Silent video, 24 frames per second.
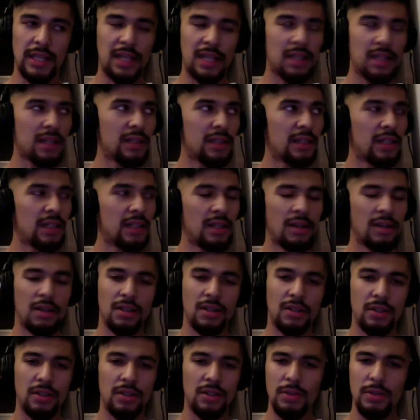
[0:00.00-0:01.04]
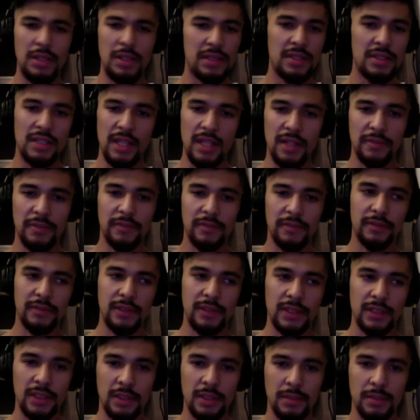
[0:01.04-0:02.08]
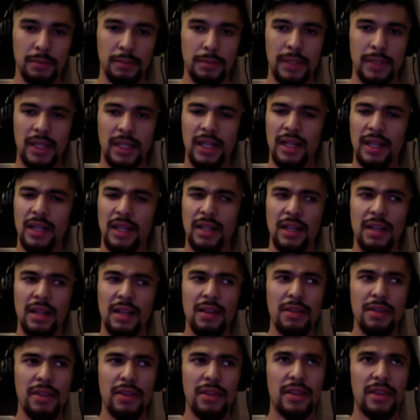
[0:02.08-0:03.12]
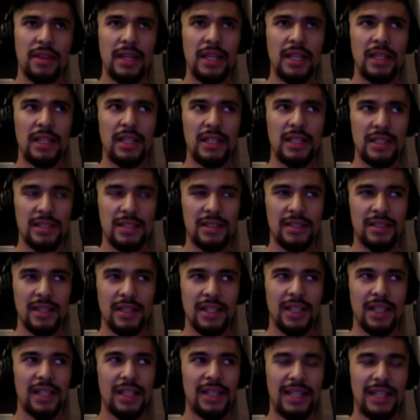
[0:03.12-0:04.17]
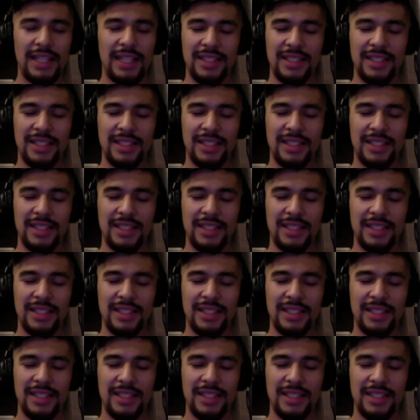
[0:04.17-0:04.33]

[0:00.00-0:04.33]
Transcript: are doing stuff, but I don't think it's like